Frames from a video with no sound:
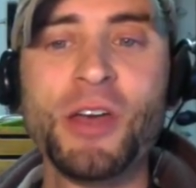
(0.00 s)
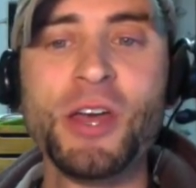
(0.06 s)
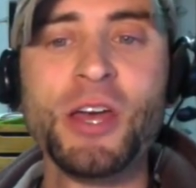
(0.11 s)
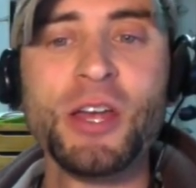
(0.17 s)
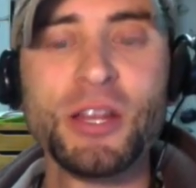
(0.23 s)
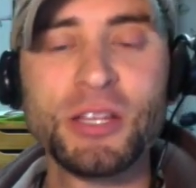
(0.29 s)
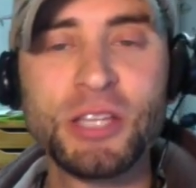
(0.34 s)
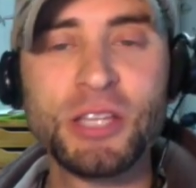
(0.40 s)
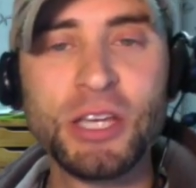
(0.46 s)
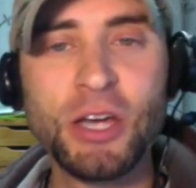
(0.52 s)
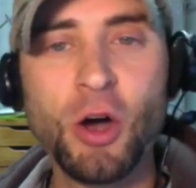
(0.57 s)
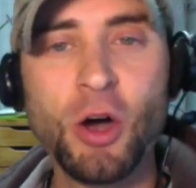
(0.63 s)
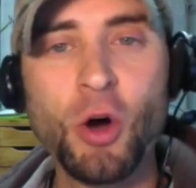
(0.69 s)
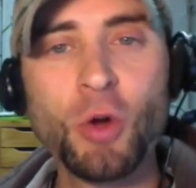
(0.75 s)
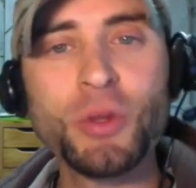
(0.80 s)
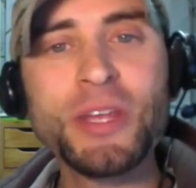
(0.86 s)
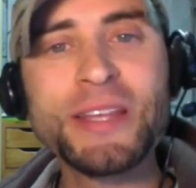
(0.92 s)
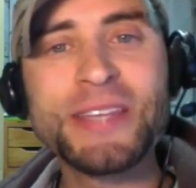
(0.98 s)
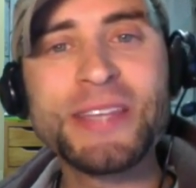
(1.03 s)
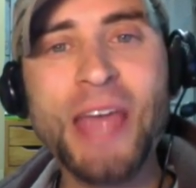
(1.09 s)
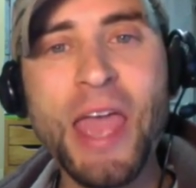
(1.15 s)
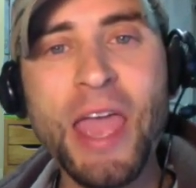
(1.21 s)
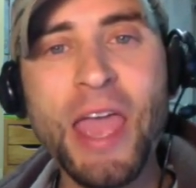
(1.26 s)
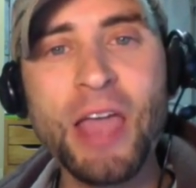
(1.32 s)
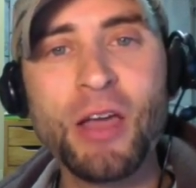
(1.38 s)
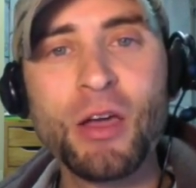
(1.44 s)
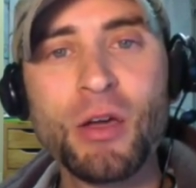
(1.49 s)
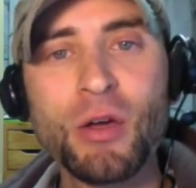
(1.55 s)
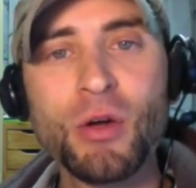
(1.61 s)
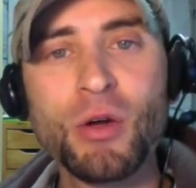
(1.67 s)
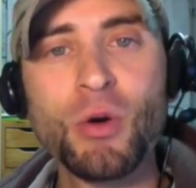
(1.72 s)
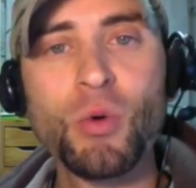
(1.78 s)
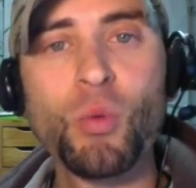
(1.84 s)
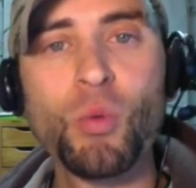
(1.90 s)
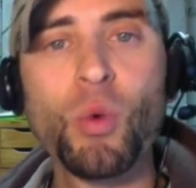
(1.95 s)
to only take
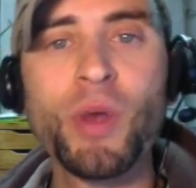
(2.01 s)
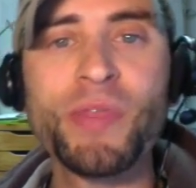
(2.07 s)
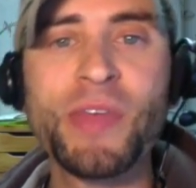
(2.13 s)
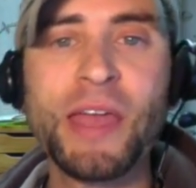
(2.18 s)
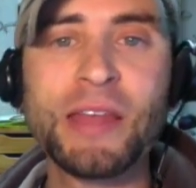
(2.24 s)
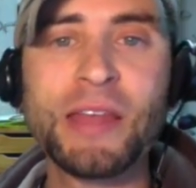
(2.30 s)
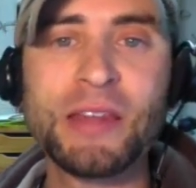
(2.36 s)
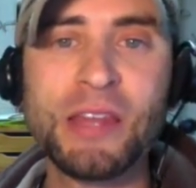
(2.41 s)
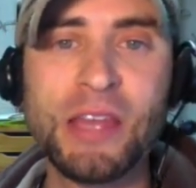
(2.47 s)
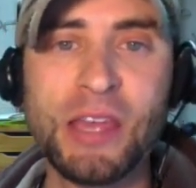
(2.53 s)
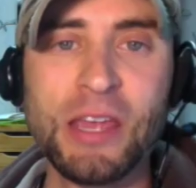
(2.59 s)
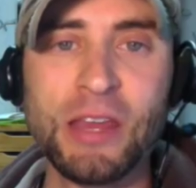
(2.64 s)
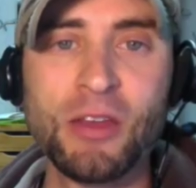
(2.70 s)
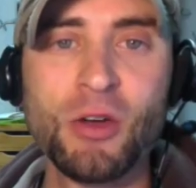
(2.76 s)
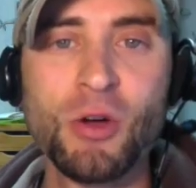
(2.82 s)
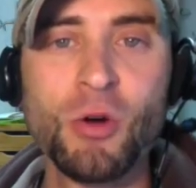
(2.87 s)
what they need.